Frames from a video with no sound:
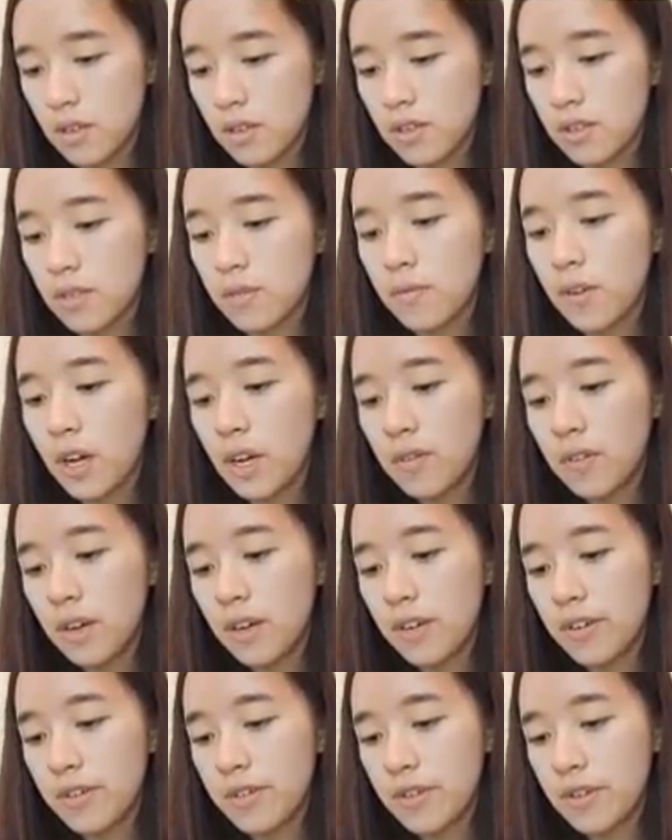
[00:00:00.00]
So
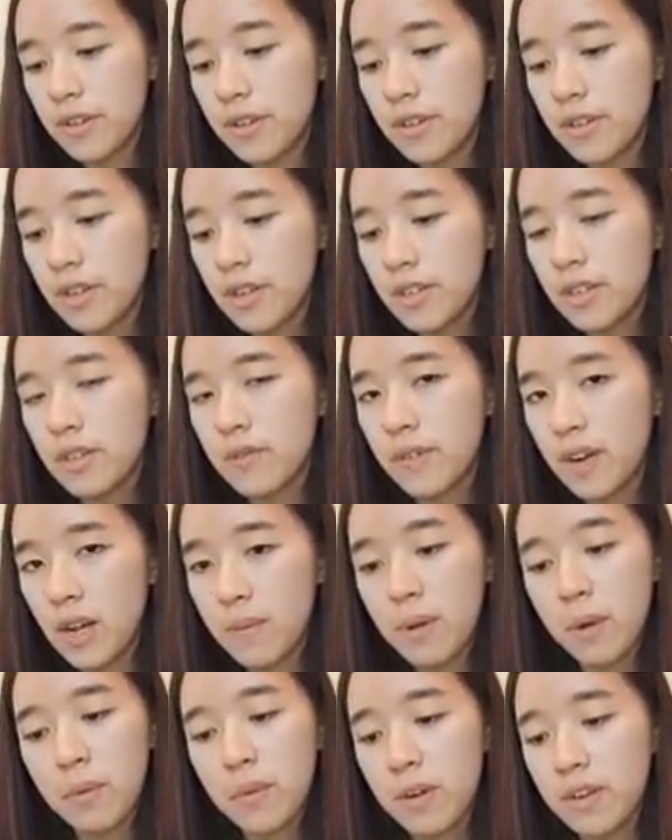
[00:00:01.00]
500 divided
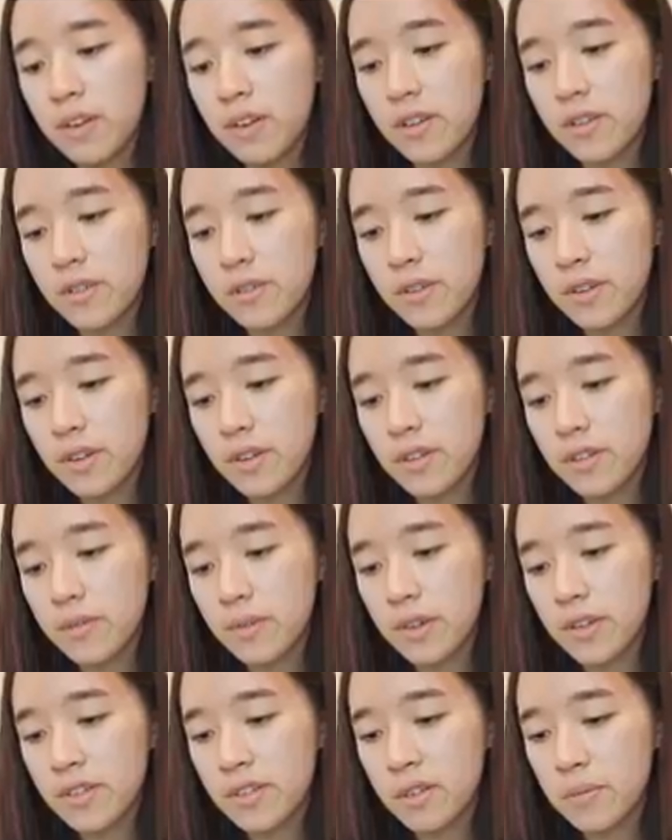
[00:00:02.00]
by 100, it's
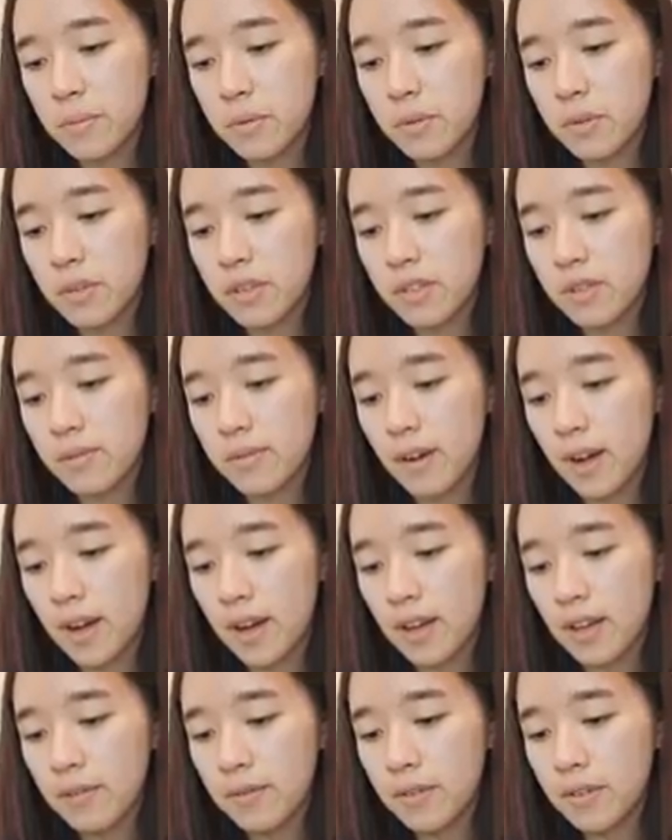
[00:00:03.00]
very simple, it's
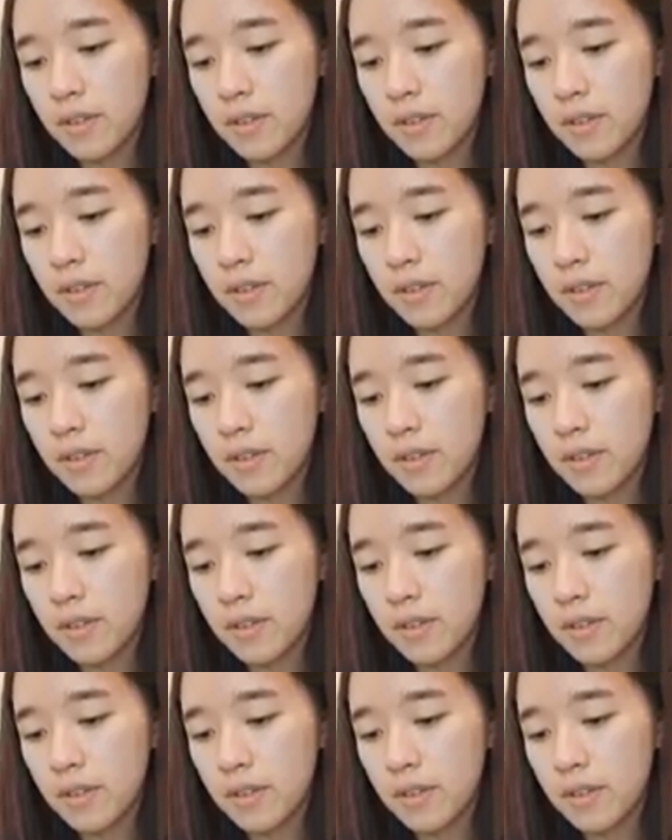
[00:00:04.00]
5.